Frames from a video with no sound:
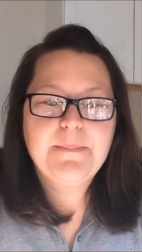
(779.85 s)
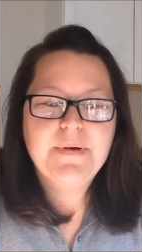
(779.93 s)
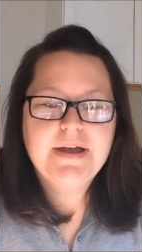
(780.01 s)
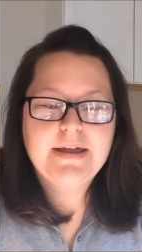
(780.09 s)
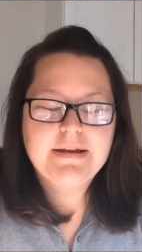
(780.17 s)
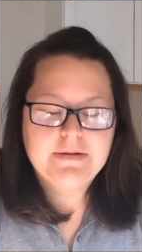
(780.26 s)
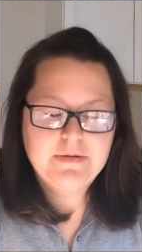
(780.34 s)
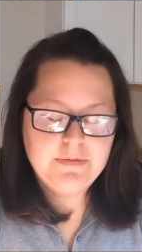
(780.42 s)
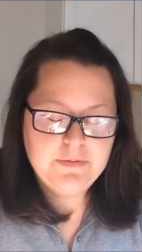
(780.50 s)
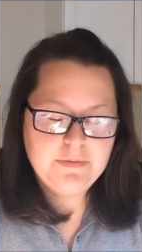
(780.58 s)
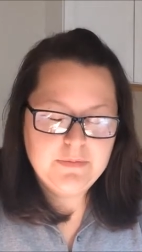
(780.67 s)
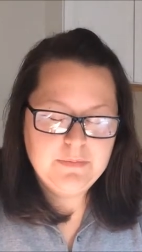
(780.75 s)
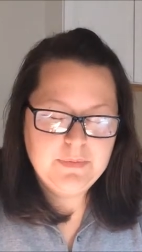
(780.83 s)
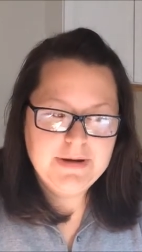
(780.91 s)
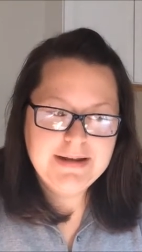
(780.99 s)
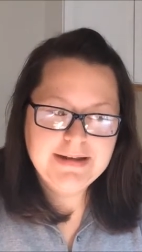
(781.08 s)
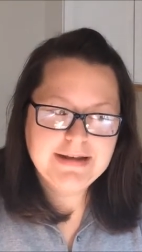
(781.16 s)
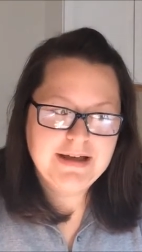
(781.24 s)
But
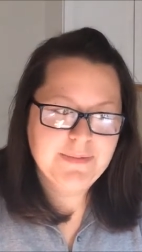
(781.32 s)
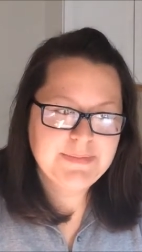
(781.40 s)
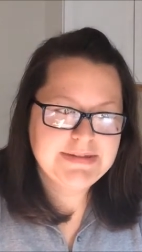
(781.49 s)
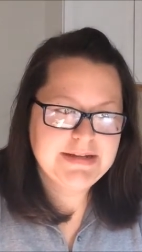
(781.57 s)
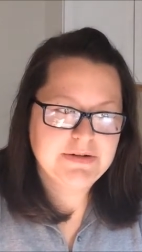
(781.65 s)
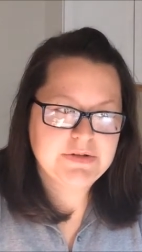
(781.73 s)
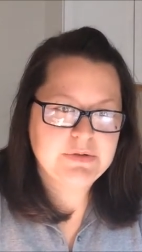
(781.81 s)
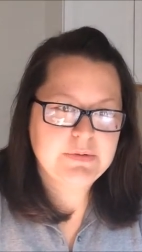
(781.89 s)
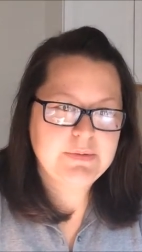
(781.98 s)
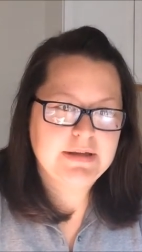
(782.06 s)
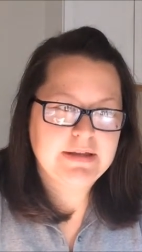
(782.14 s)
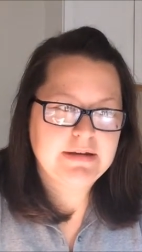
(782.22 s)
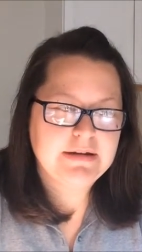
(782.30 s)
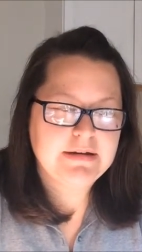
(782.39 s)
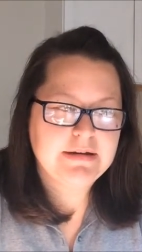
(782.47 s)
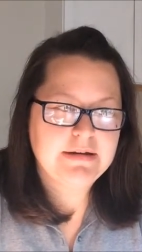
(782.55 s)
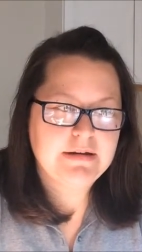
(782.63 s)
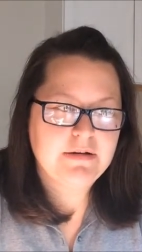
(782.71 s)
when it comes down to it,
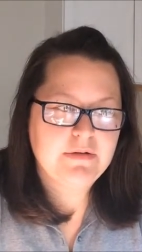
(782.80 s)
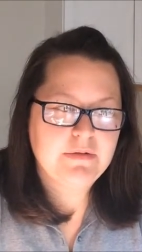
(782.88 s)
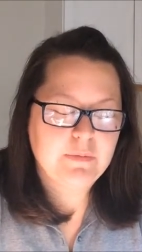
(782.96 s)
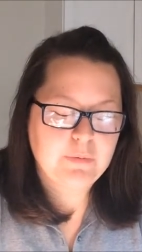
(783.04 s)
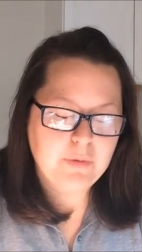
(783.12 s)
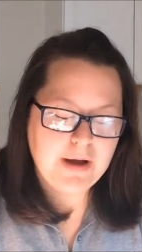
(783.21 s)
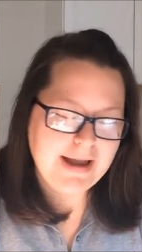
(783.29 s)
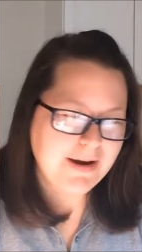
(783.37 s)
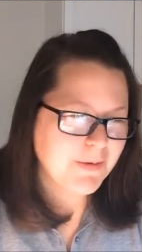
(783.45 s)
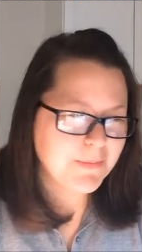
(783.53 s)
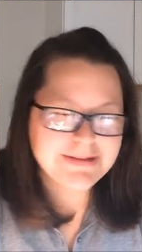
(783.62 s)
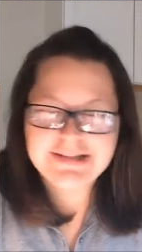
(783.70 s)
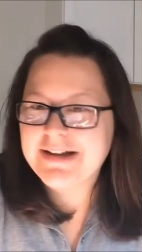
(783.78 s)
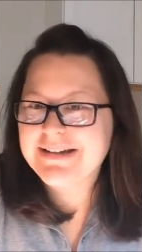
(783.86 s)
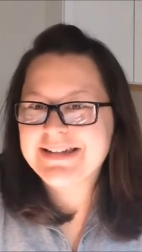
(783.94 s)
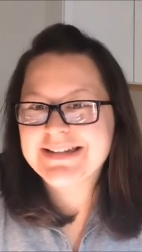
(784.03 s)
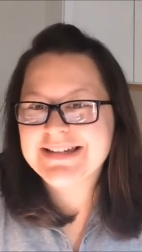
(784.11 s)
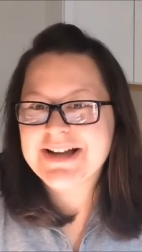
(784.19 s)
why aren't we
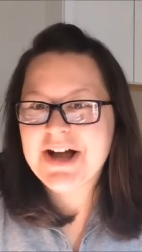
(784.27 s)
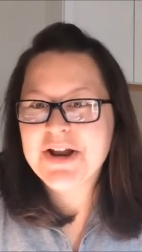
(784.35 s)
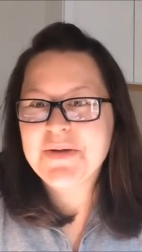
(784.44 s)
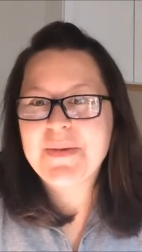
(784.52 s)
talking to God